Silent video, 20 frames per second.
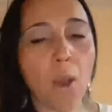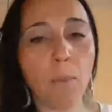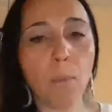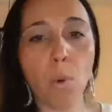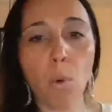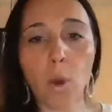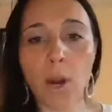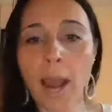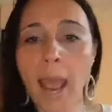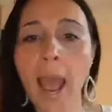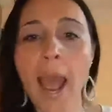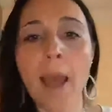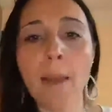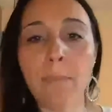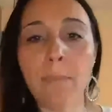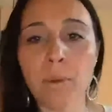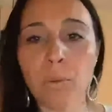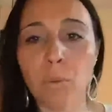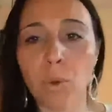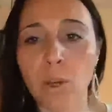But what
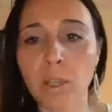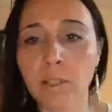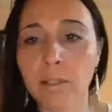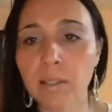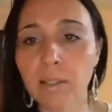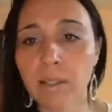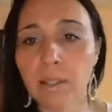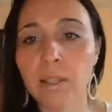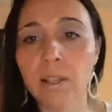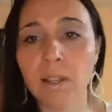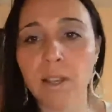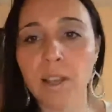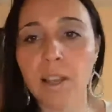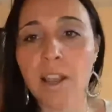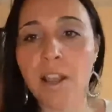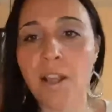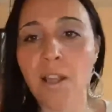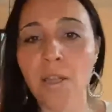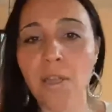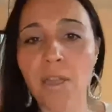happened was,
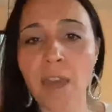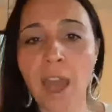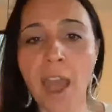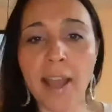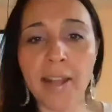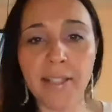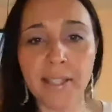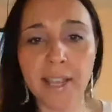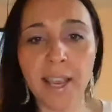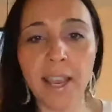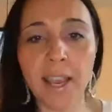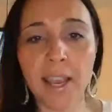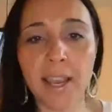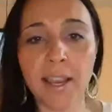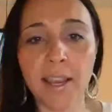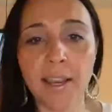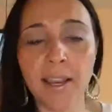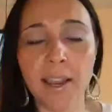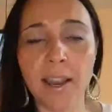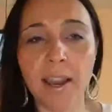that
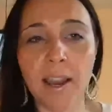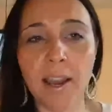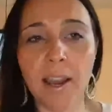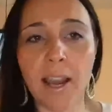day,